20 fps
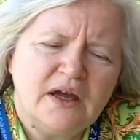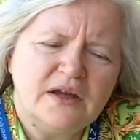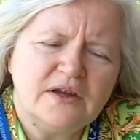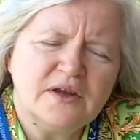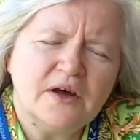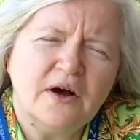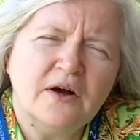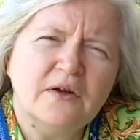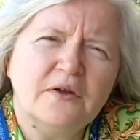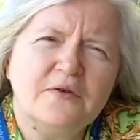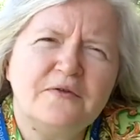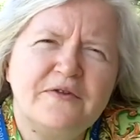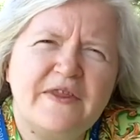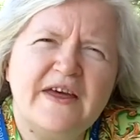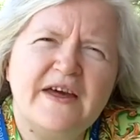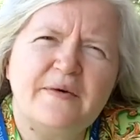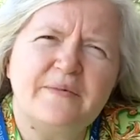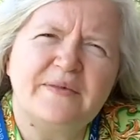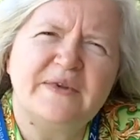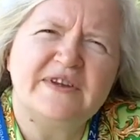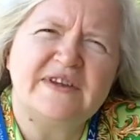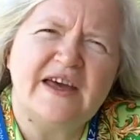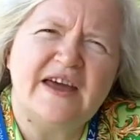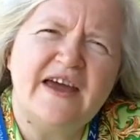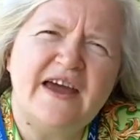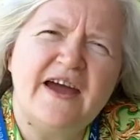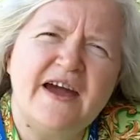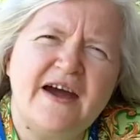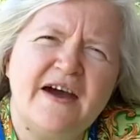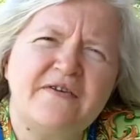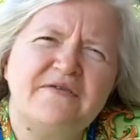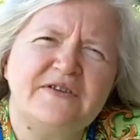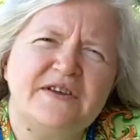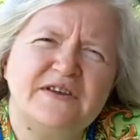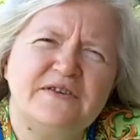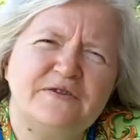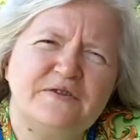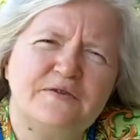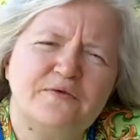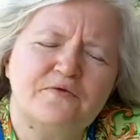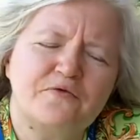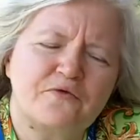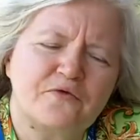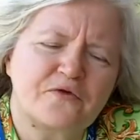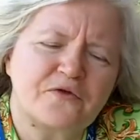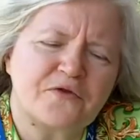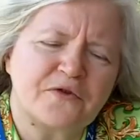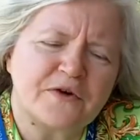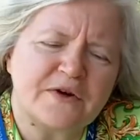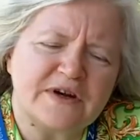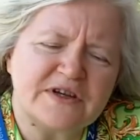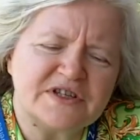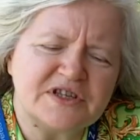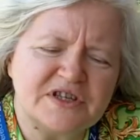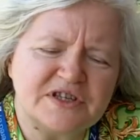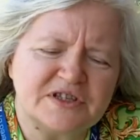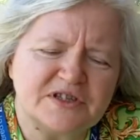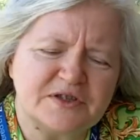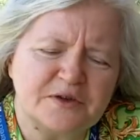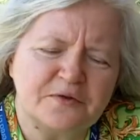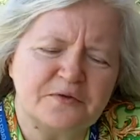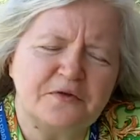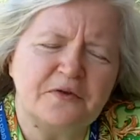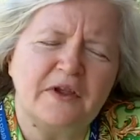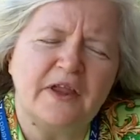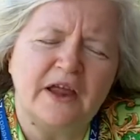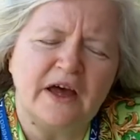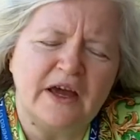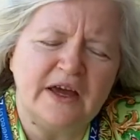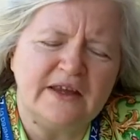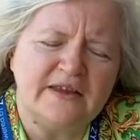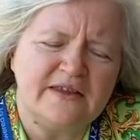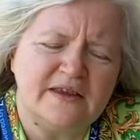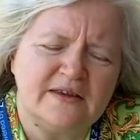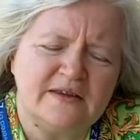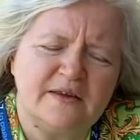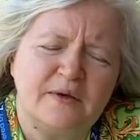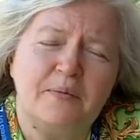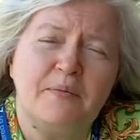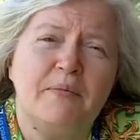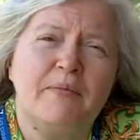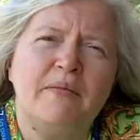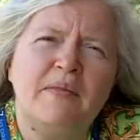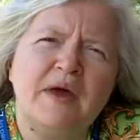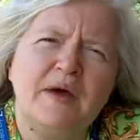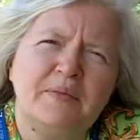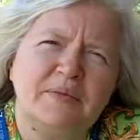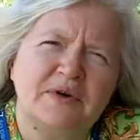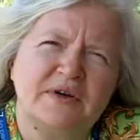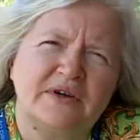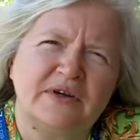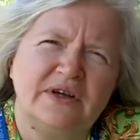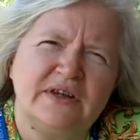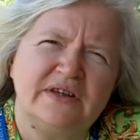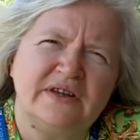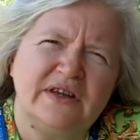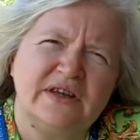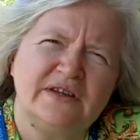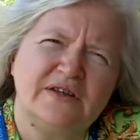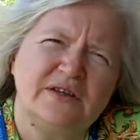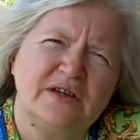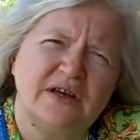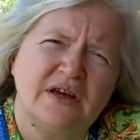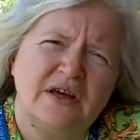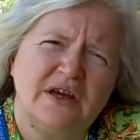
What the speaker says: and all of them, that I have that freshness of light and memory that